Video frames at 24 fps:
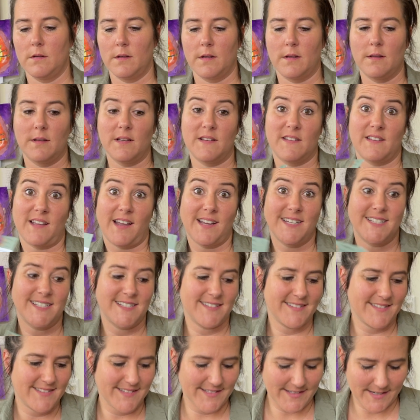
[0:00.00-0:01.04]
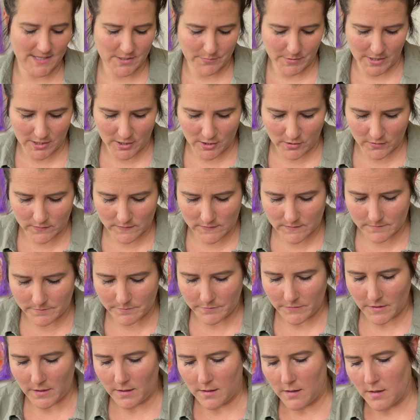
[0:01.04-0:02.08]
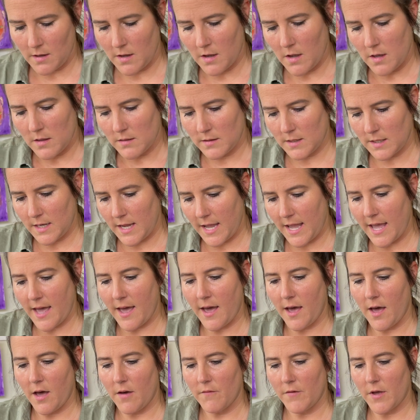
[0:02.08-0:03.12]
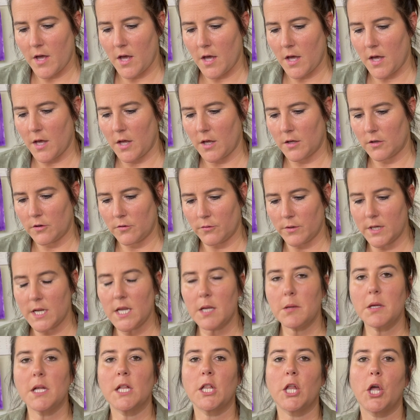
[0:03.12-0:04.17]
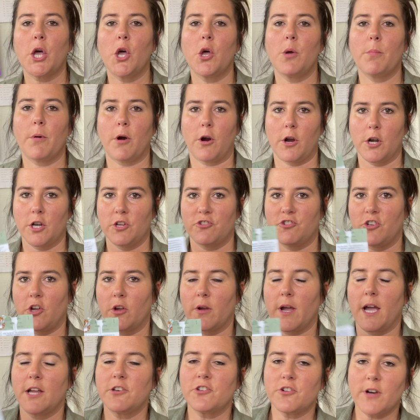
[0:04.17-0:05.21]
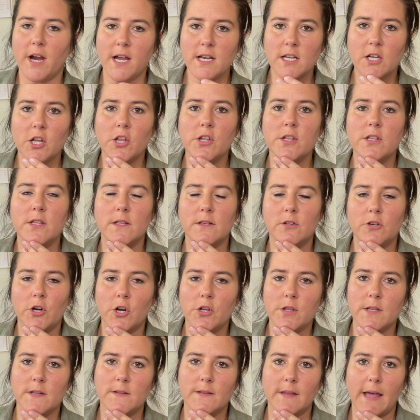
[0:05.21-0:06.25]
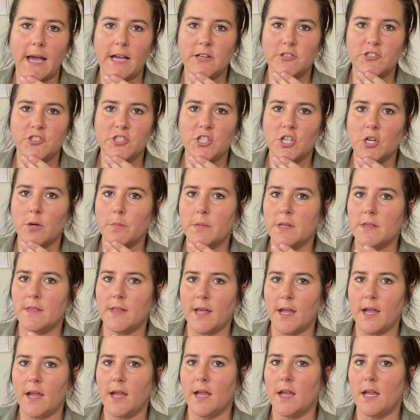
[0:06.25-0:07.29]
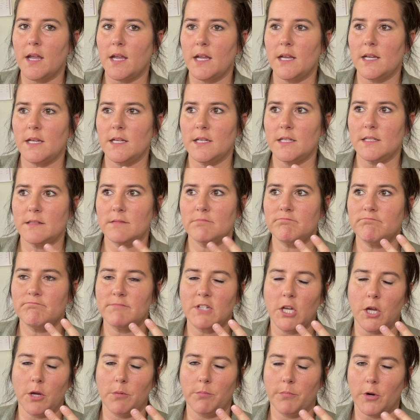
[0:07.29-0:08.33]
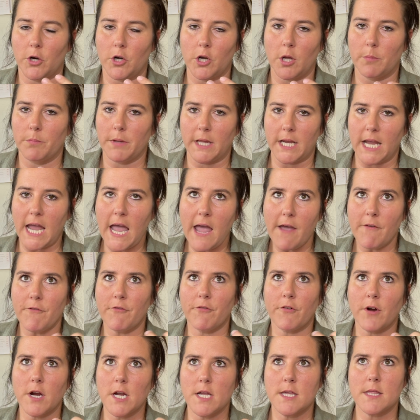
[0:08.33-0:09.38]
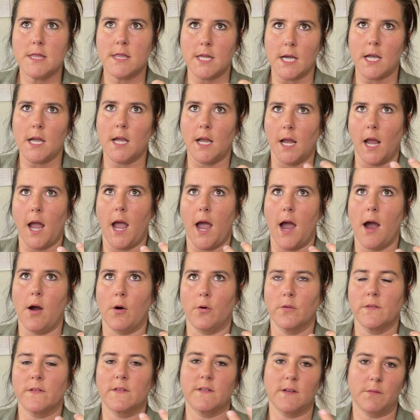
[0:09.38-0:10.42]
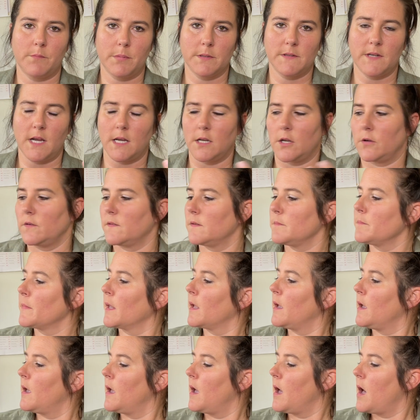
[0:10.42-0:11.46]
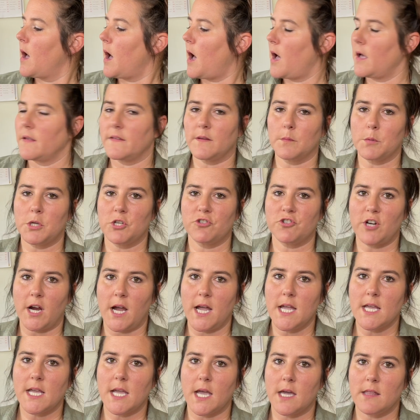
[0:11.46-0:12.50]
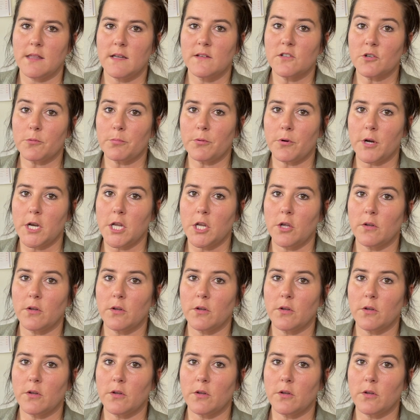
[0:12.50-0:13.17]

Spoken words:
Excited about those. Then I have a green globe artichoke. I tried to grow these last year, but they, burn up like everything else except potatoes. So I'm going to try again. These are perennial